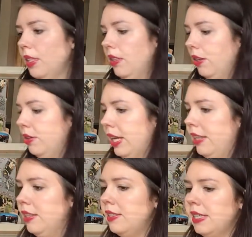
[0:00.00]
Okay,
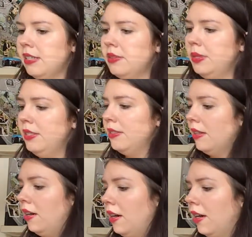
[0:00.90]
these next ones
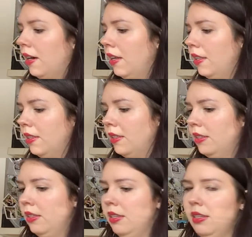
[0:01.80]
are,
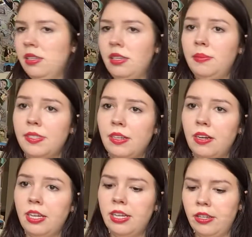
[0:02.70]
I'm
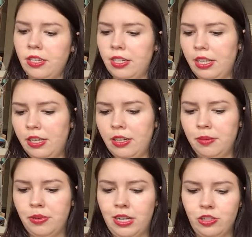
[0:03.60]
sorry you're gonna hear
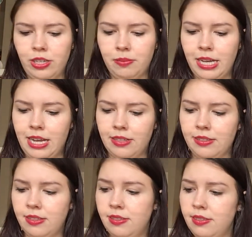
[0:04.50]
project bags,
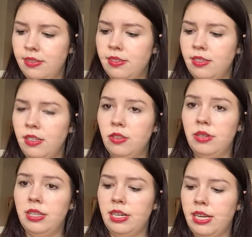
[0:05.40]
because this is another
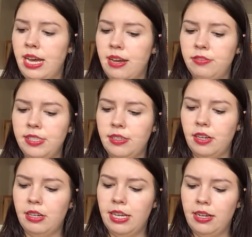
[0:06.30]
one that I have
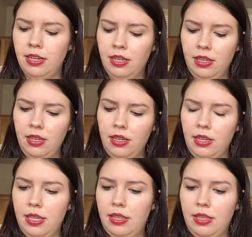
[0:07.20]
started,
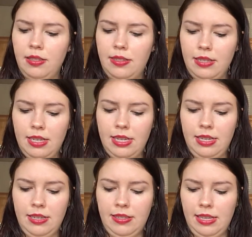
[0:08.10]
and this
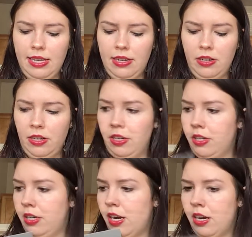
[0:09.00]
is In Her
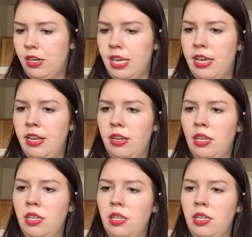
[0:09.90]
Garden.